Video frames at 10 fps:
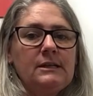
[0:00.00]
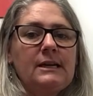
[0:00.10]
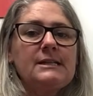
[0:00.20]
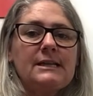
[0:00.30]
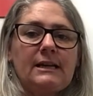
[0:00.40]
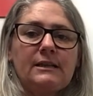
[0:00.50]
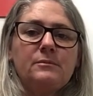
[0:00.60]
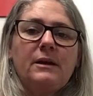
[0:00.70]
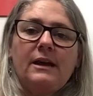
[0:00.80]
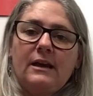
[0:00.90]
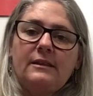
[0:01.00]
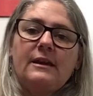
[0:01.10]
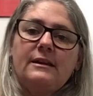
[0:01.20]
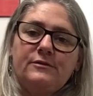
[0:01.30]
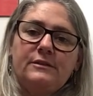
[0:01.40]
and telling them how
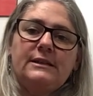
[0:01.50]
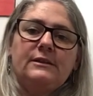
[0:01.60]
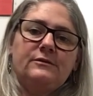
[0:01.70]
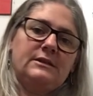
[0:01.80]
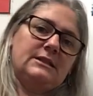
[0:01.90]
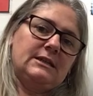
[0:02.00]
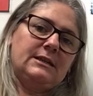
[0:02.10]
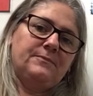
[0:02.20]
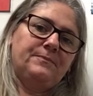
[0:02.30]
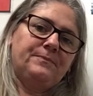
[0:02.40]
they are feeling for the day.